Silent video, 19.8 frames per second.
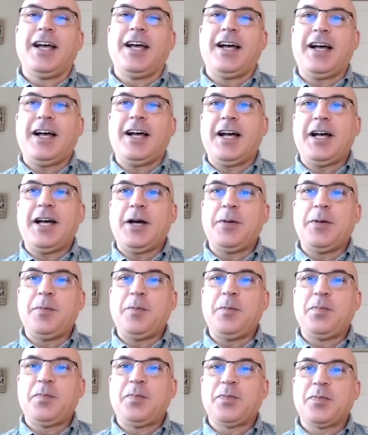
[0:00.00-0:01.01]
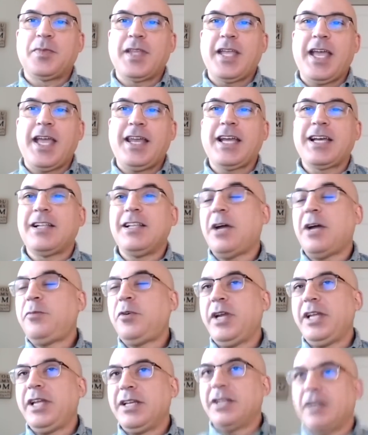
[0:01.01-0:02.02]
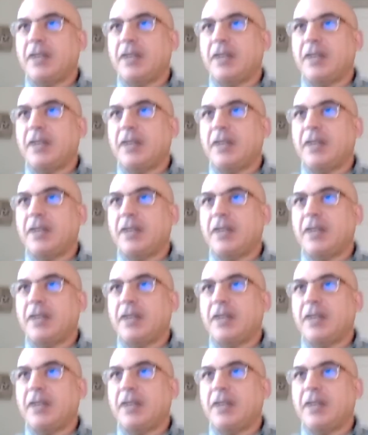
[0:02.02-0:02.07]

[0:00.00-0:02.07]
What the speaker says: And I collaborate